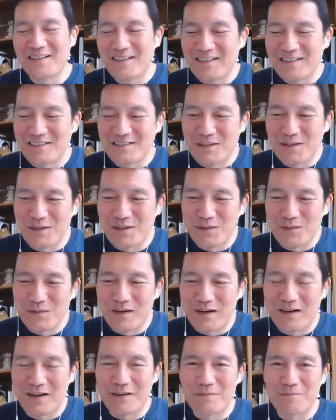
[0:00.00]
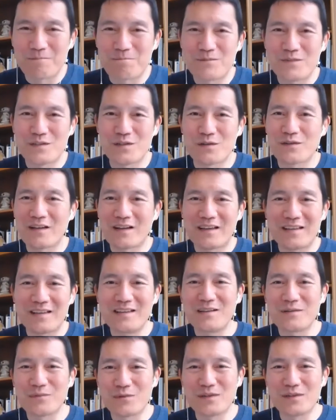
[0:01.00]
so, um, so the
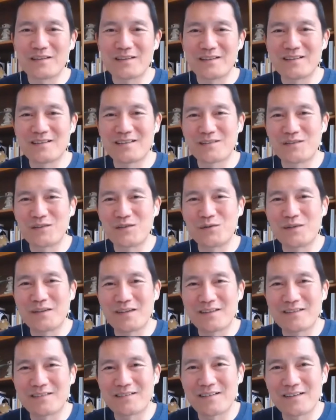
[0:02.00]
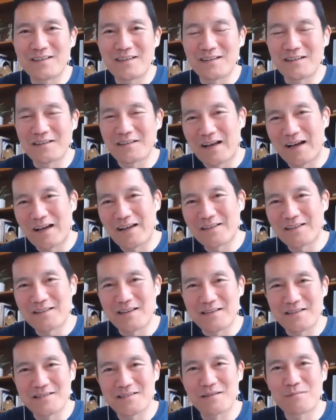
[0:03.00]
key really is doing it in a light
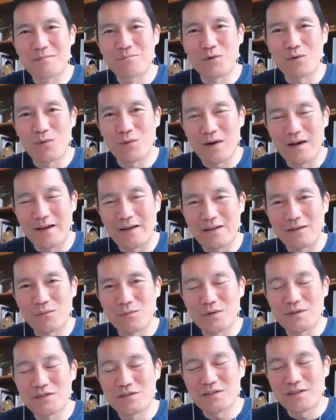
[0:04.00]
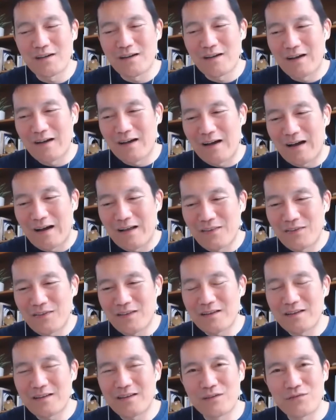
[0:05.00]
and simple way, which I
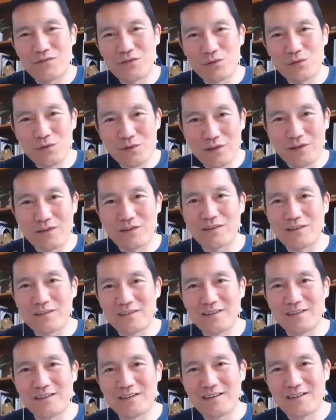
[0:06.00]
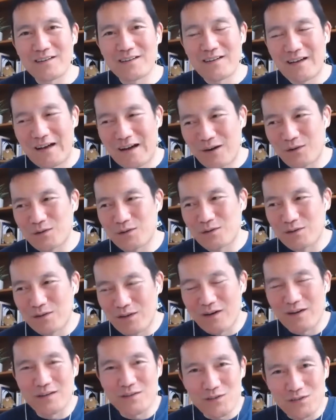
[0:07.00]
think if you learn how to
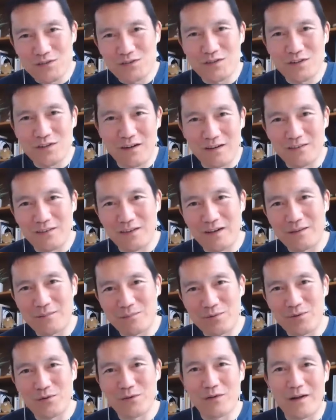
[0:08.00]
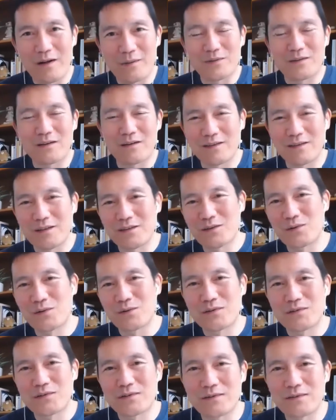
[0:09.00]
launch online programs, online
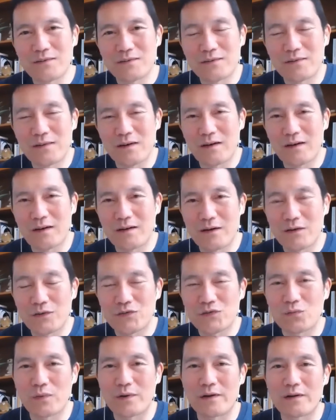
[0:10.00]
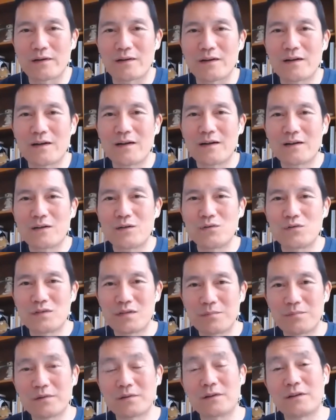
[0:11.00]
courses uh, elsewhere, you
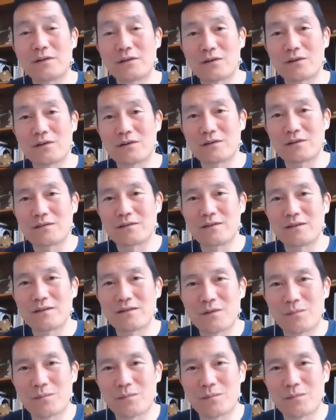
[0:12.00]
typically learn the